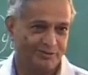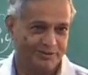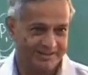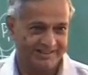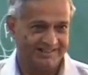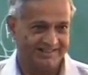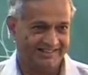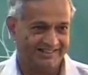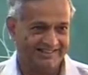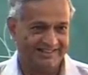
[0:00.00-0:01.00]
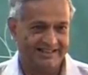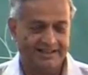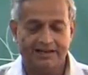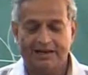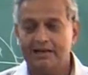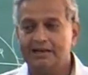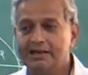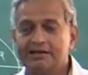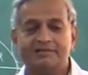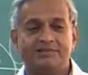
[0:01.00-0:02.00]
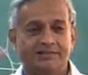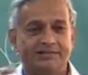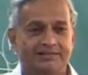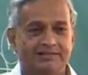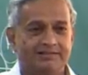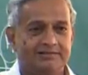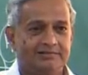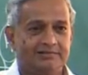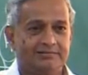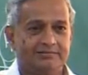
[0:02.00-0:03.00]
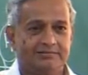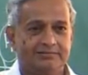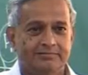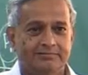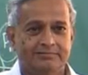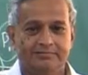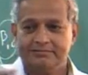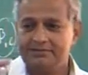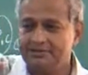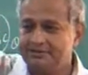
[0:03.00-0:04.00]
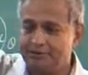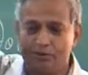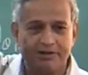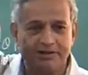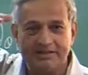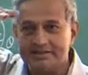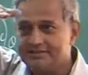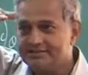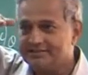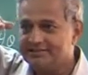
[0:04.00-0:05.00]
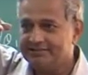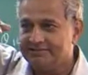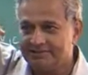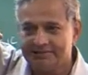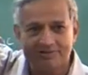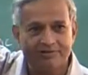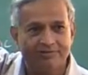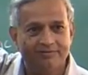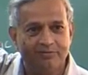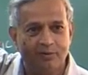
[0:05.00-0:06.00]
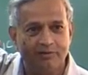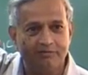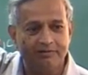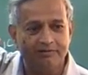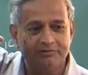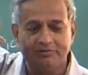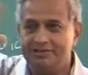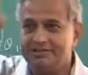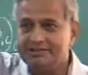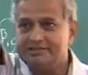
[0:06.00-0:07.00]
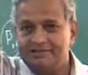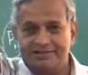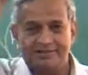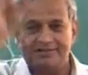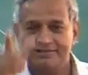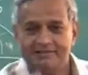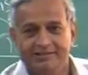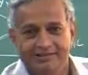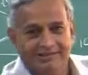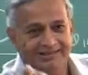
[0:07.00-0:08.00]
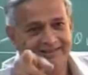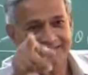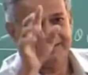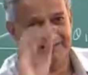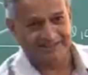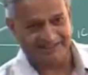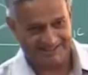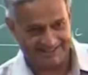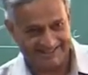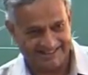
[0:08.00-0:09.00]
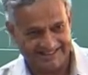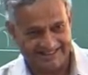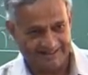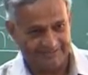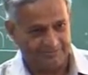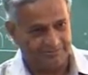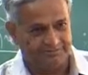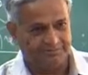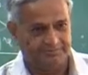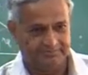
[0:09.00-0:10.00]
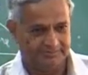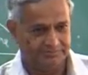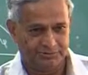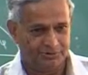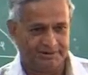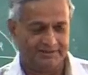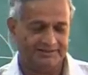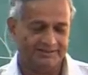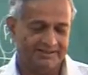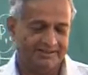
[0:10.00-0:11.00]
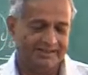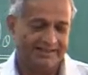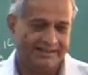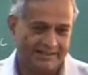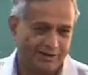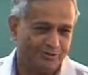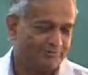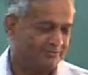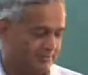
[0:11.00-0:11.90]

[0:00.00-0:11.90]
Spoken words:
okay, and net result is the rotor disc tilts forward. So, he gets a thrust in that direction. Okay. Now,